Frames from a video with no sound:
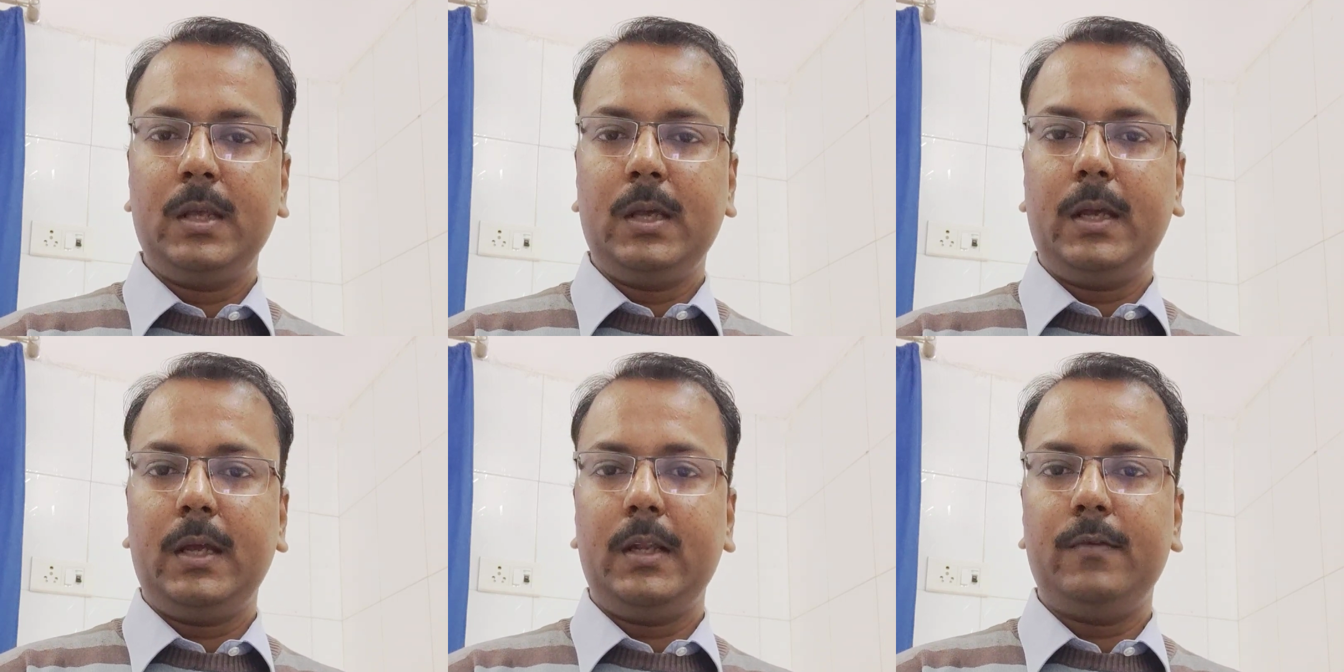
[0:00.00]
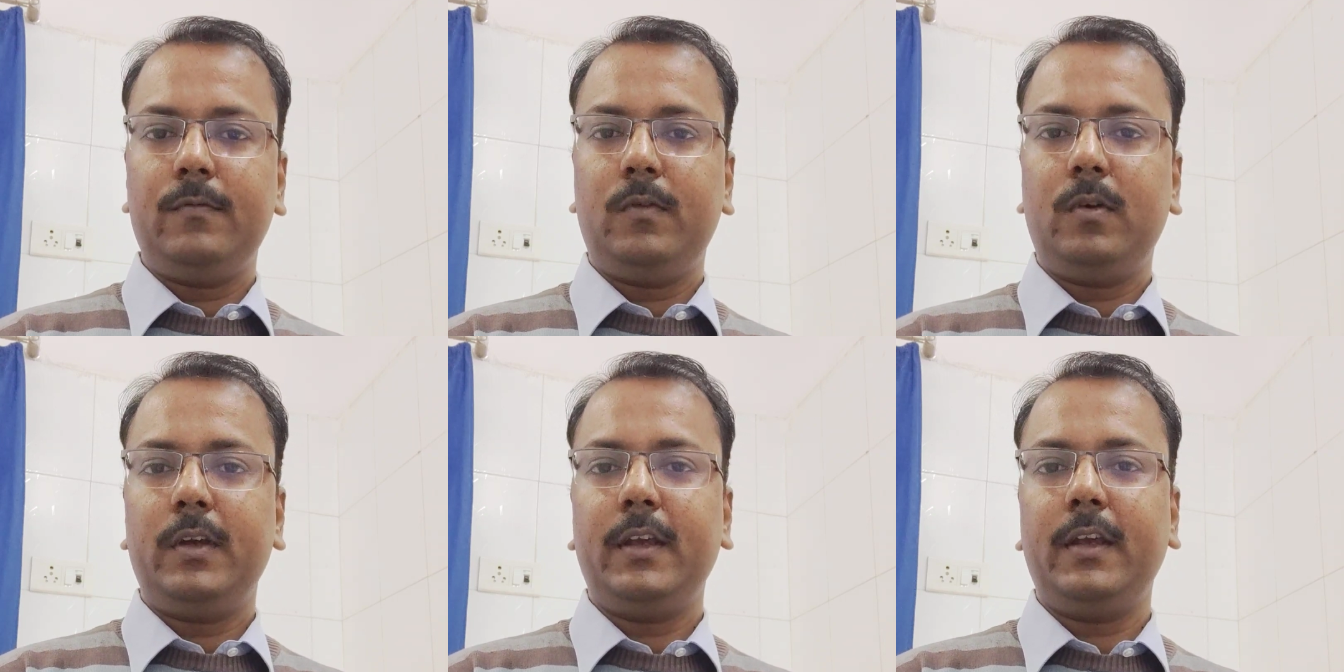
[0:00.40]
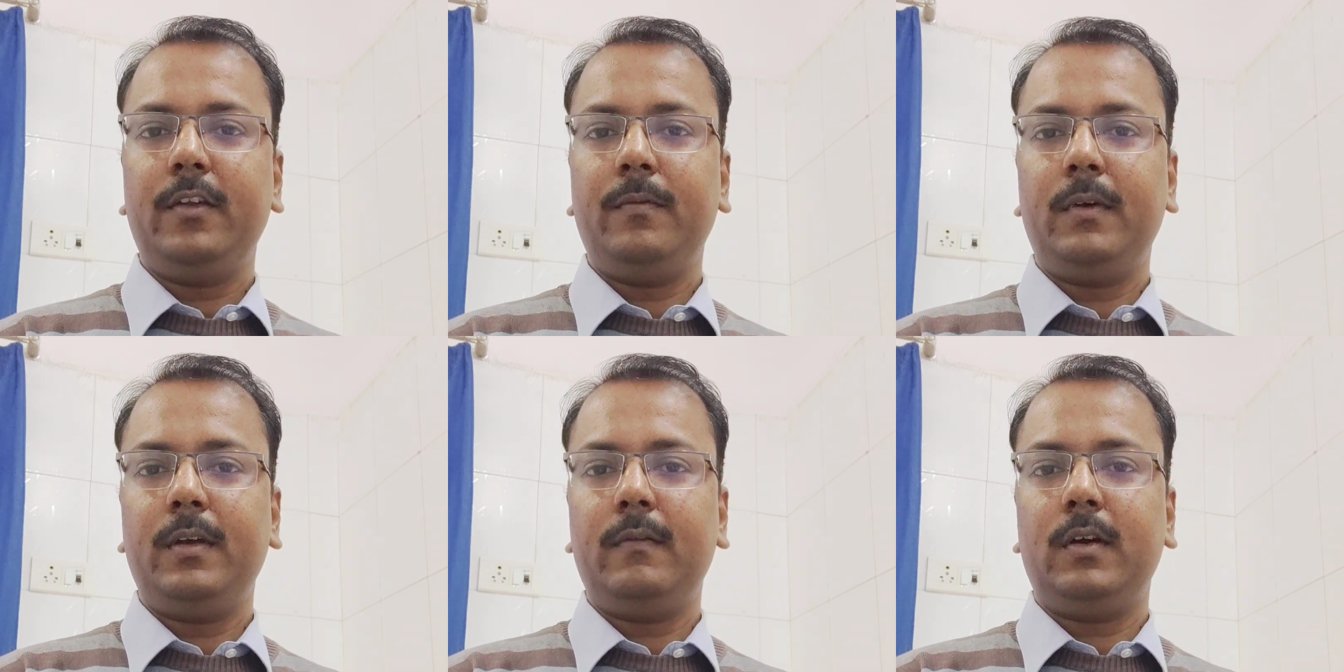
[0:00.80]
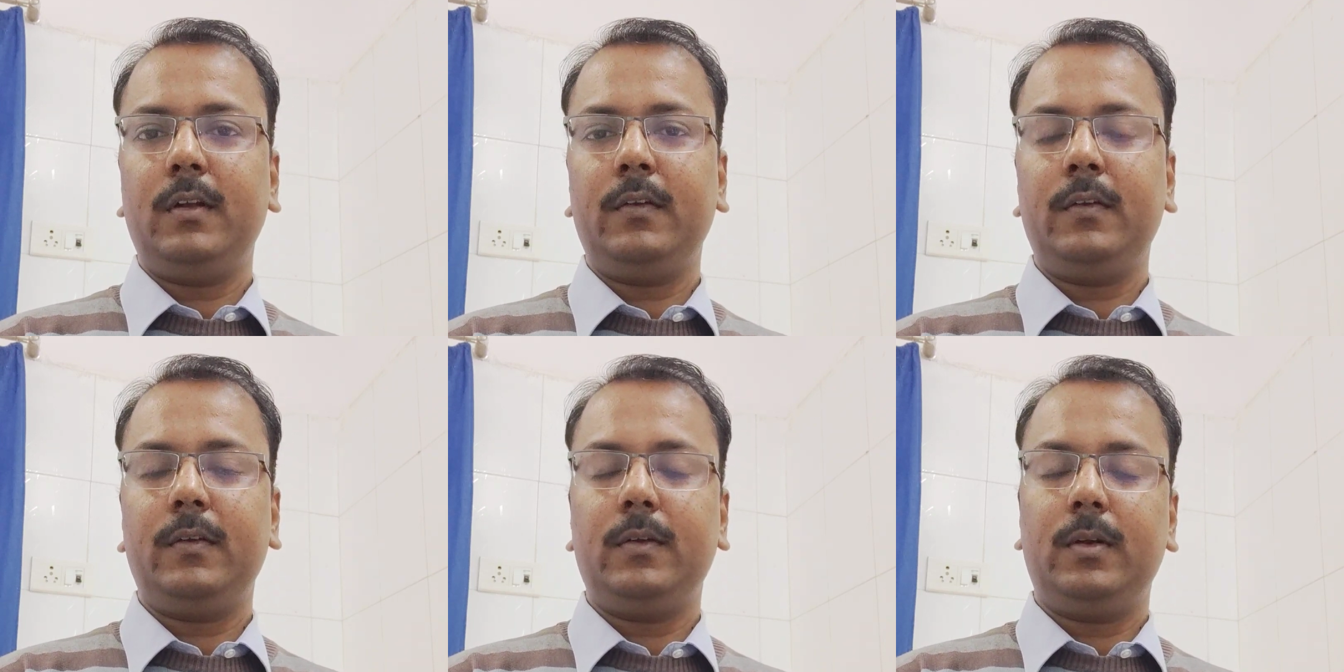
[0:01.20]
And for case
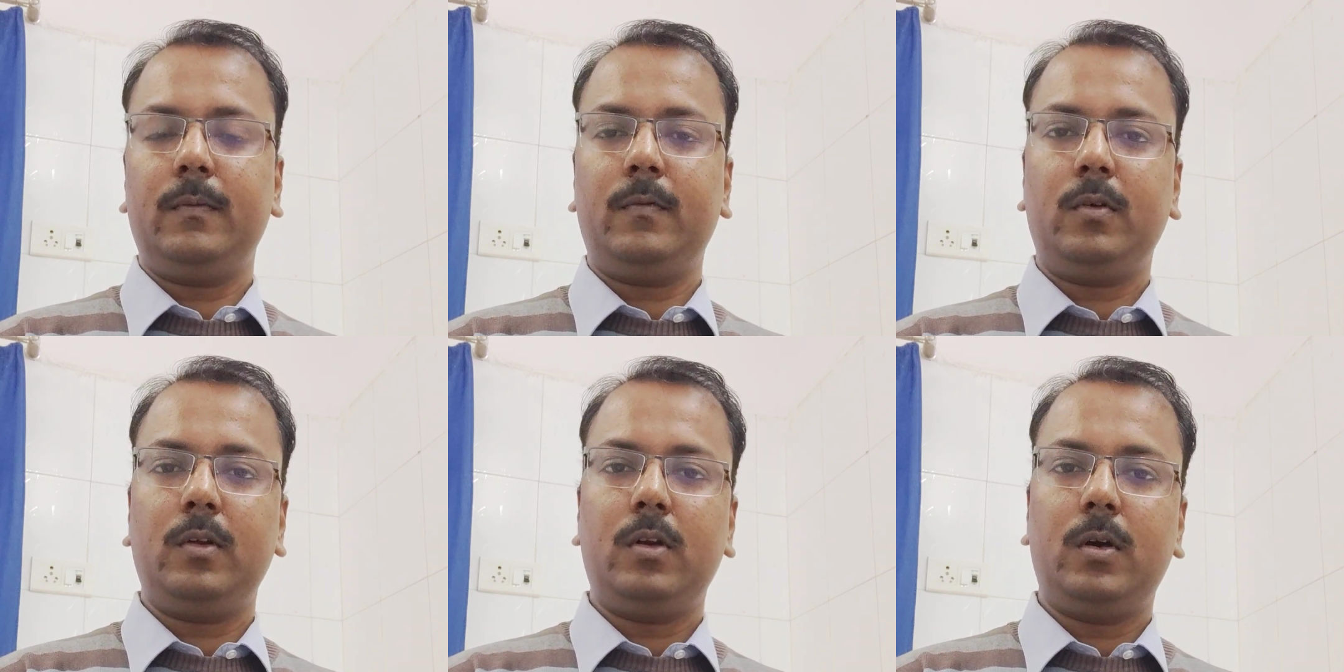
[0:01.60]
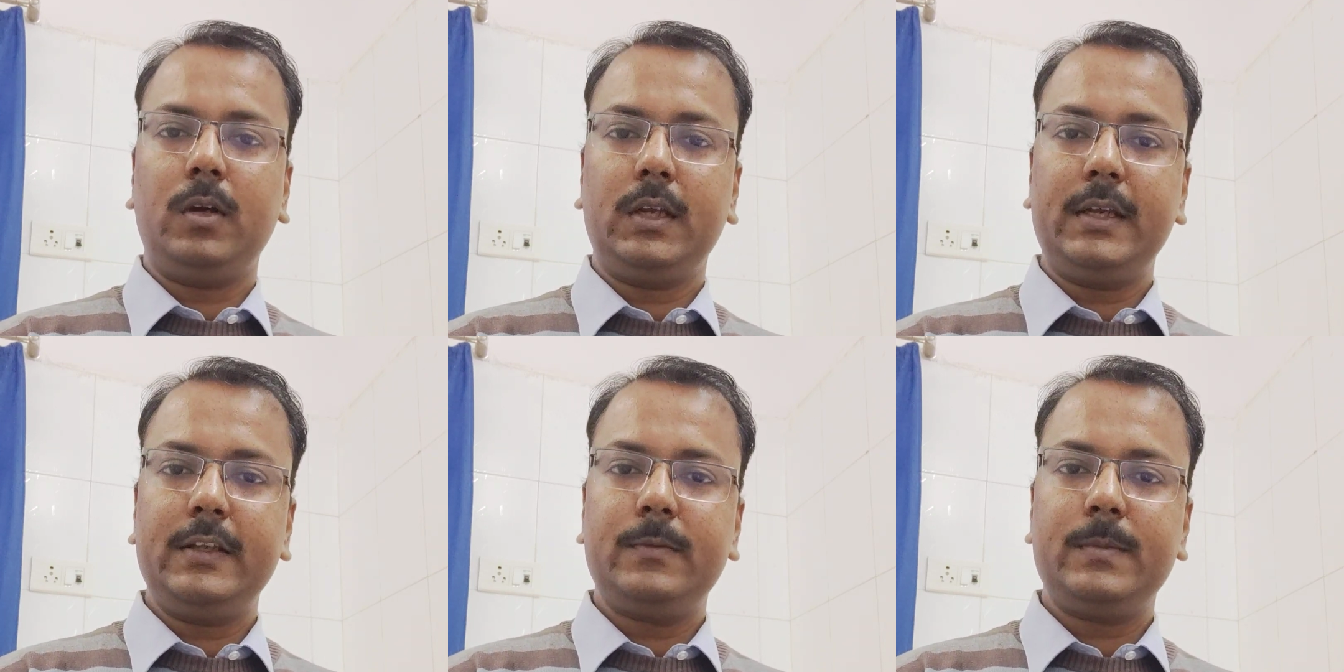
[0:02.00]
vivas, for long case,